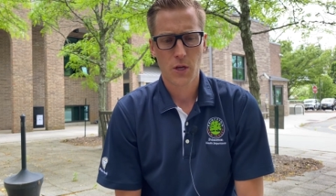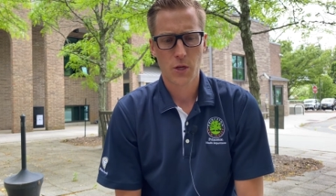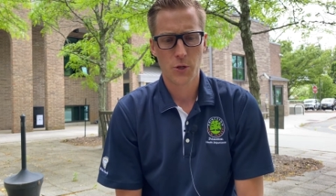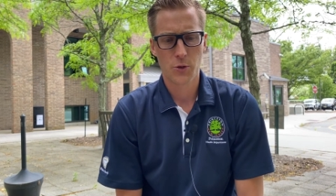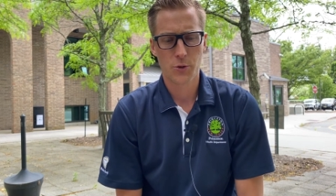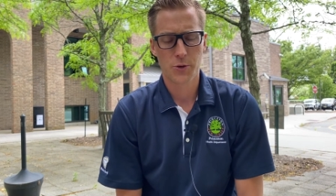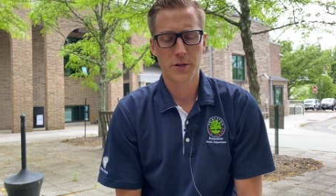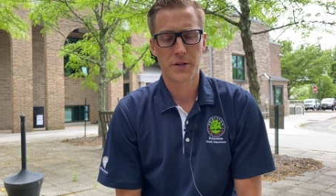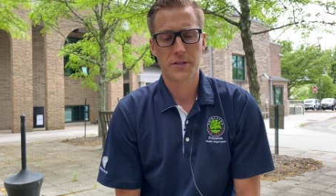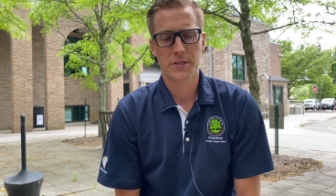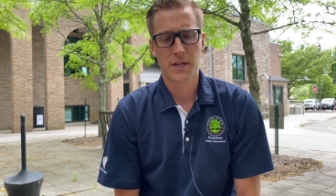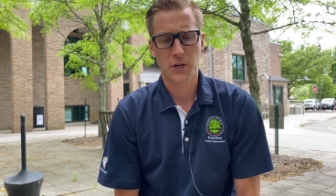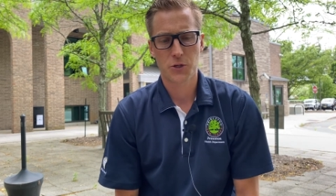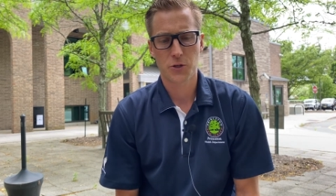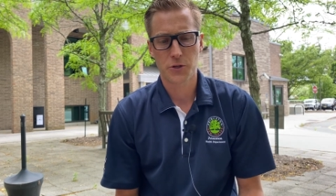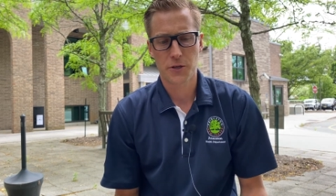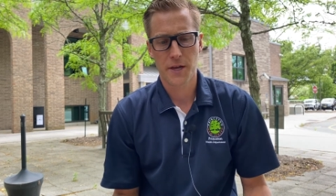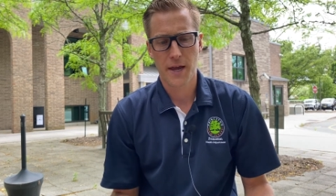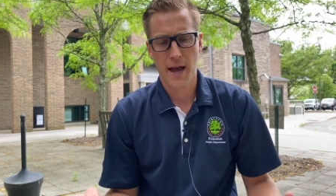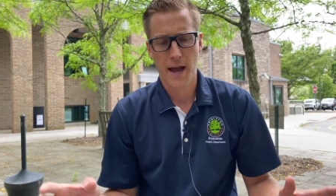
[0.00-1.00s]
you could
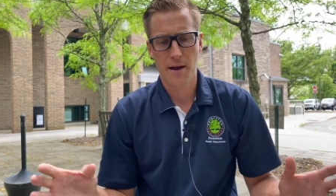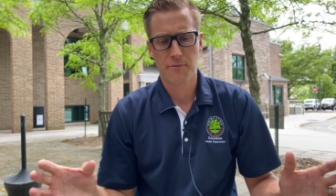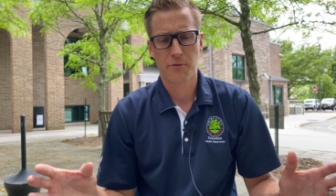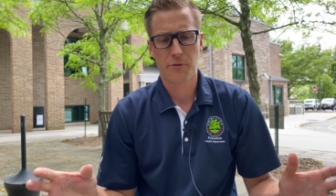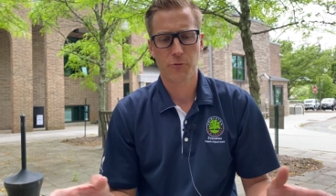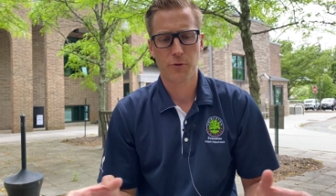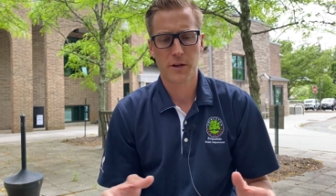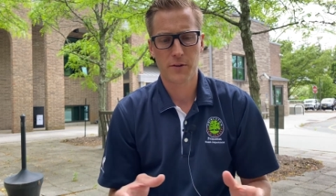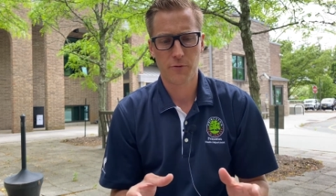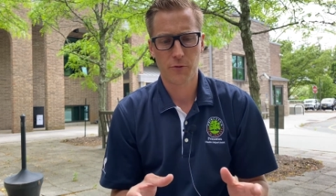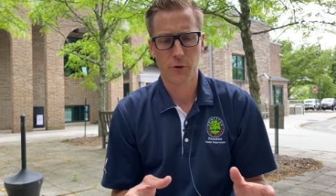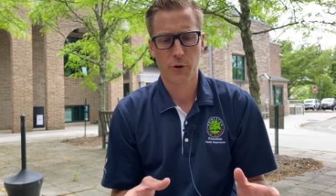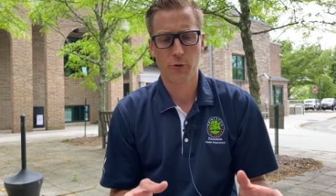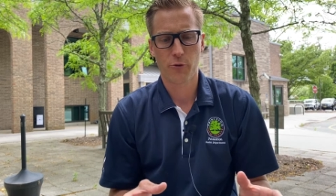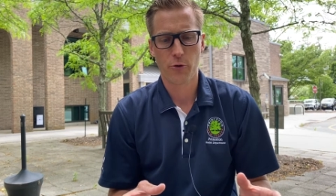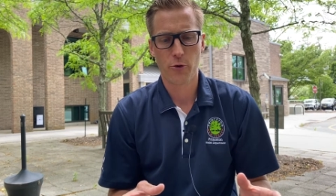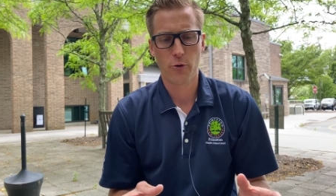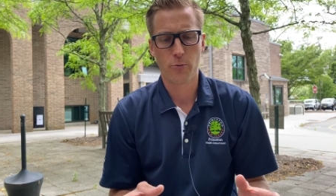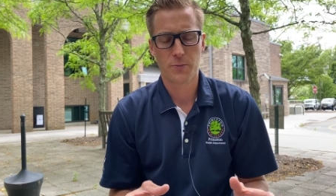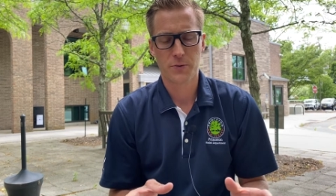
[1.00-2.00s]
essentially have 3 different
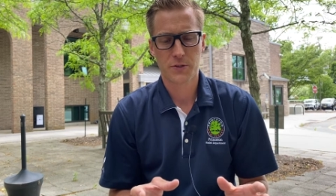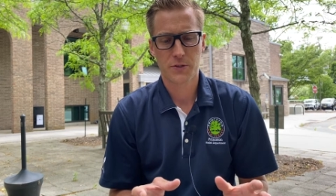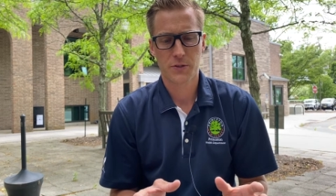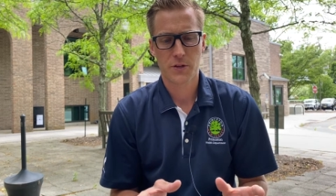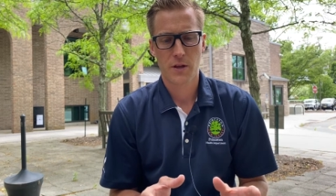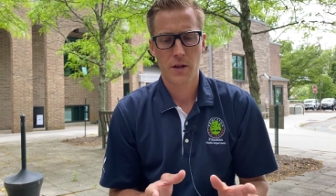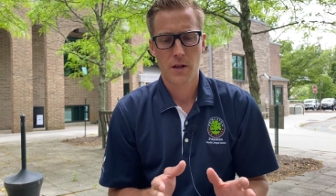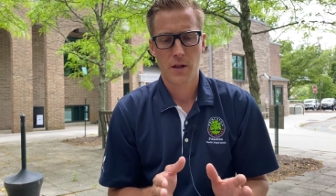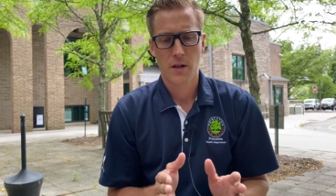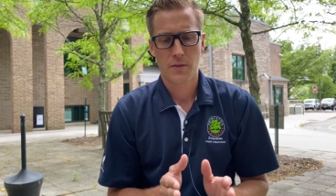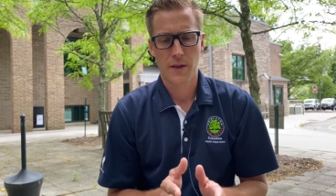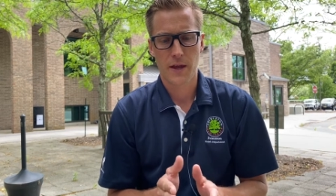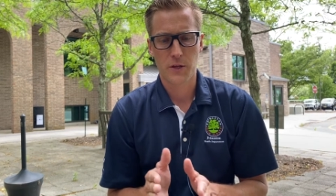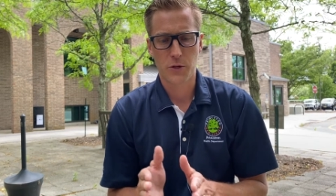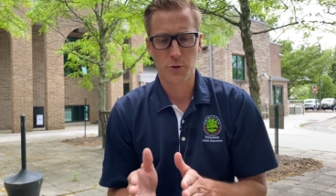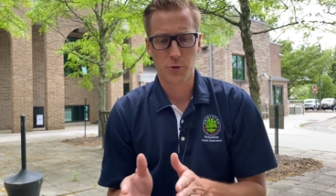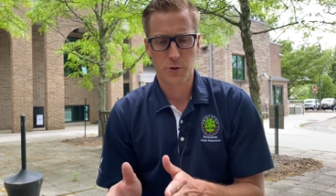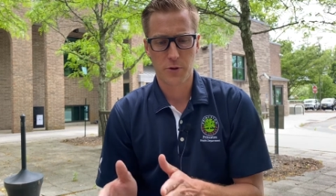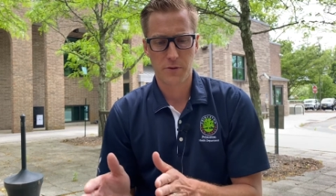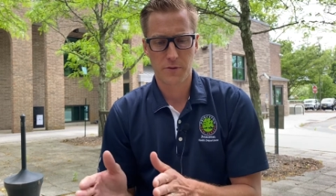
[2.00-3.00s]
groups that
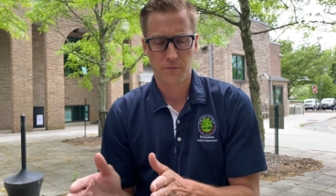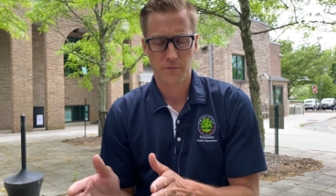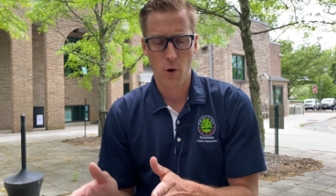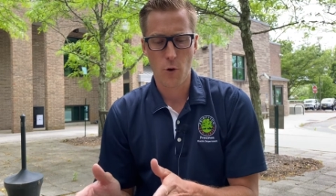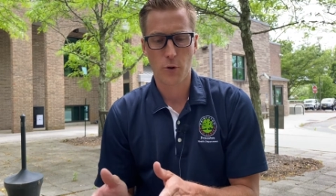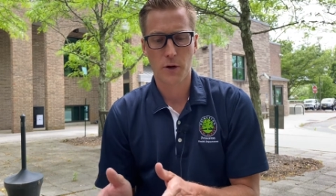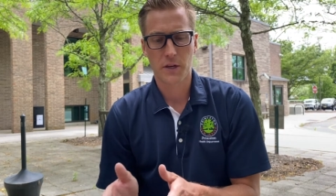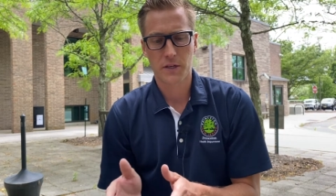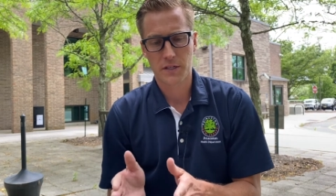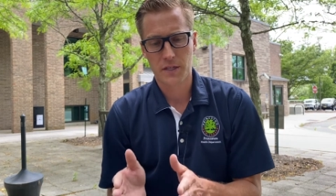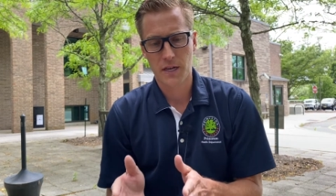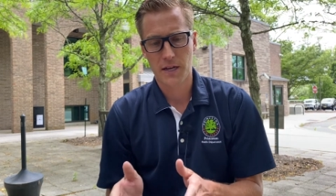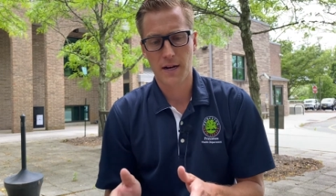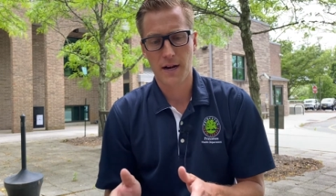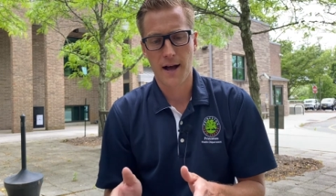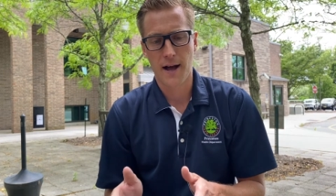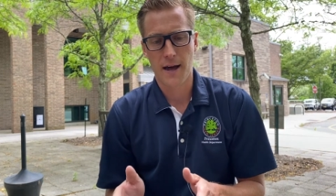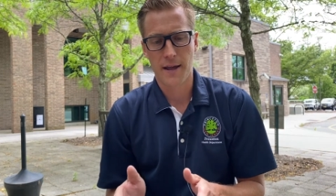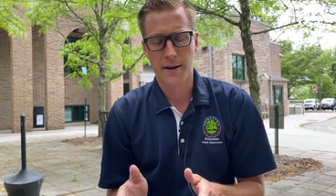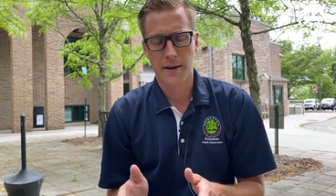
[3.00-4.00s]
you could focus in
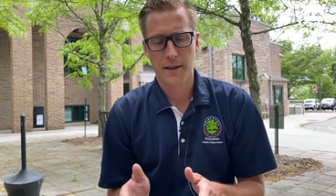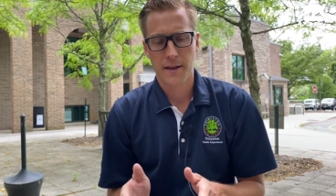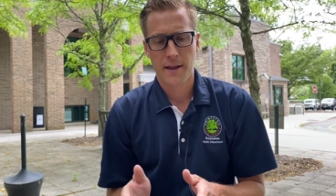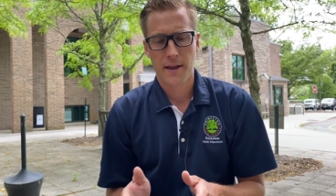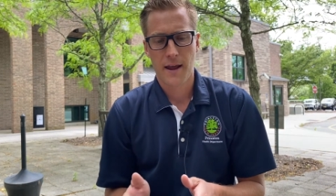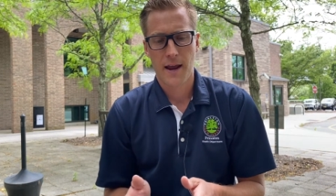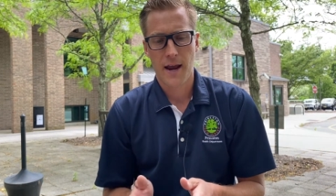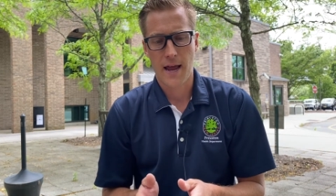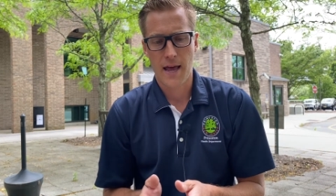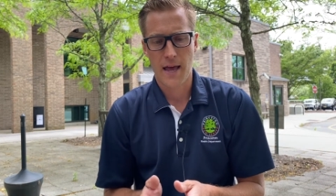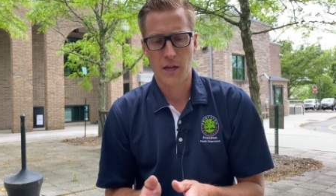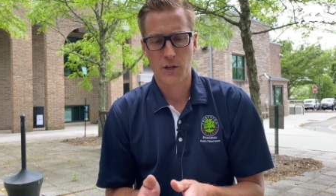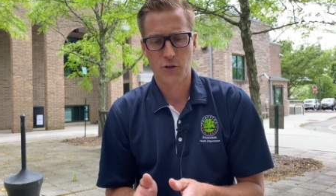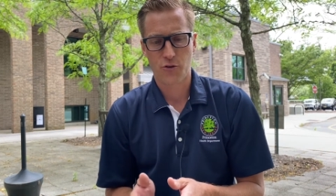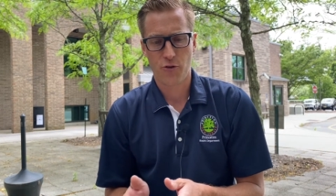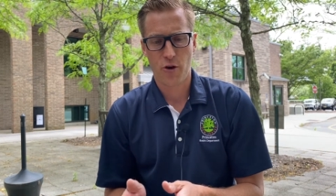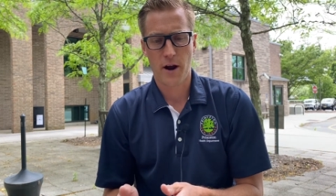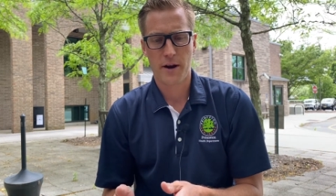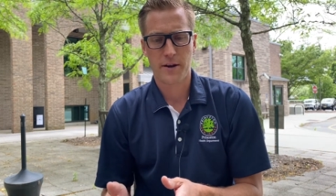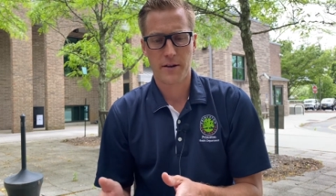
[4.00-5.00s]
on and
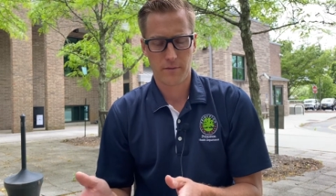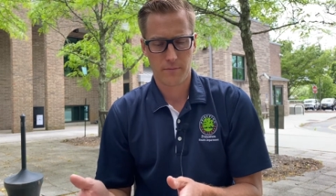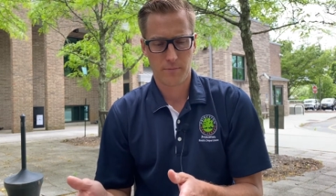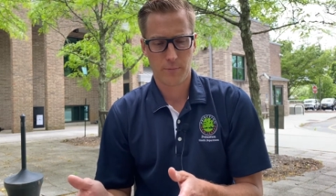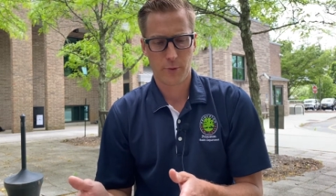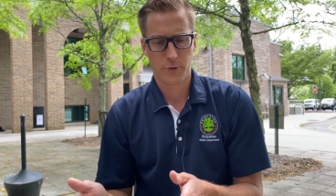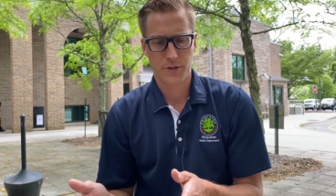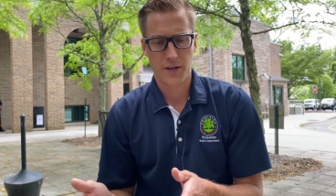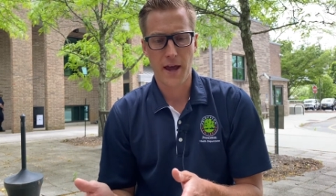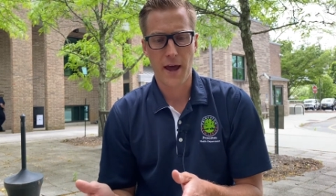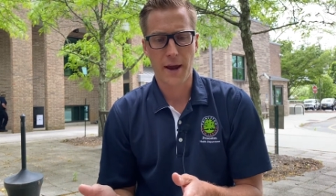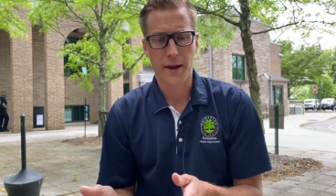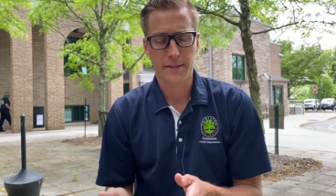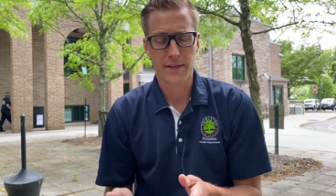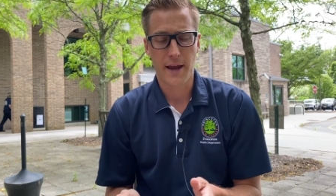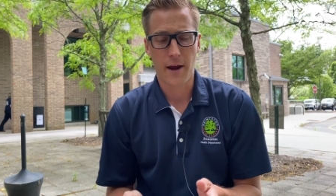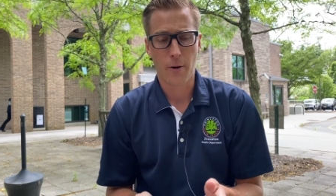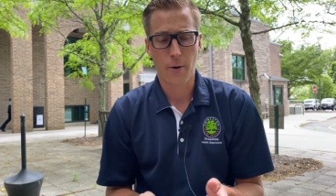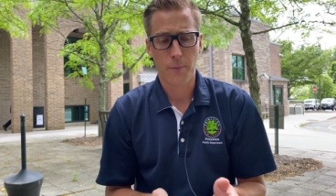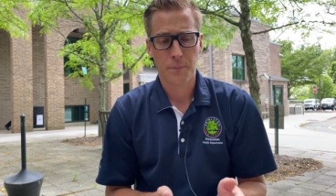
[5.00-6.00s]
try to protect.
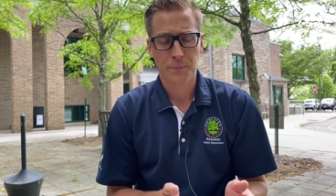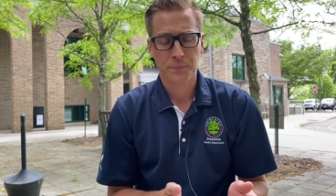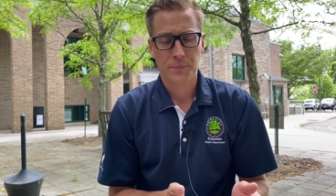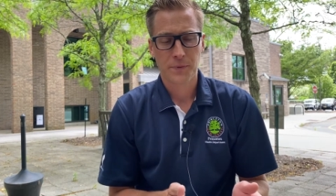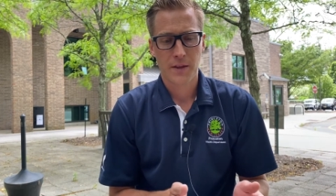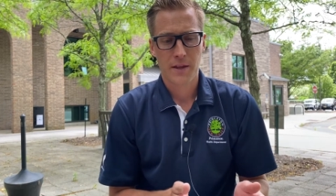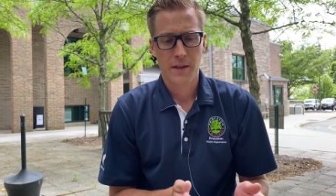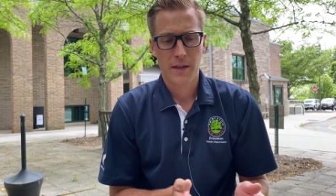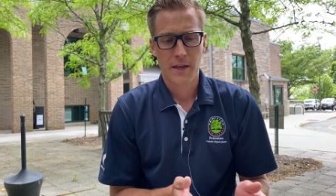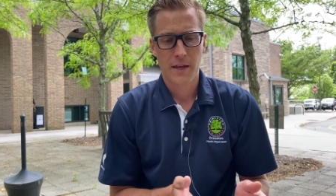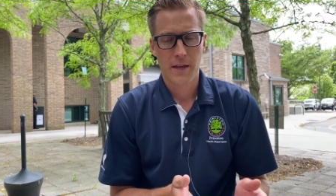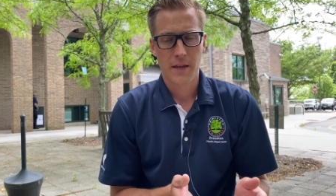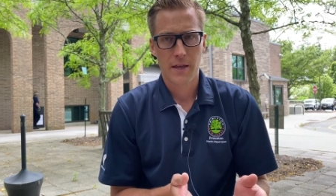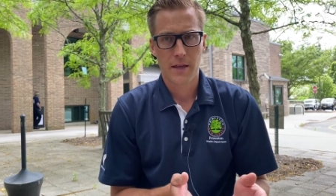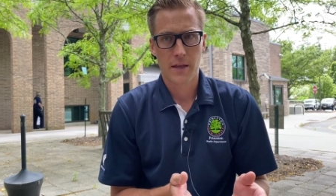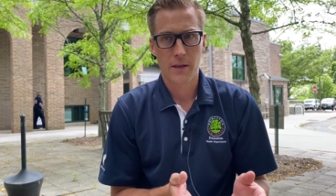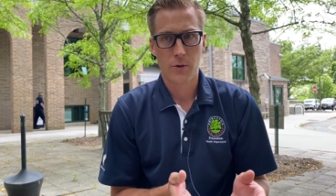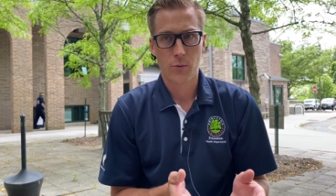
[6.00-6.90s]
Now, it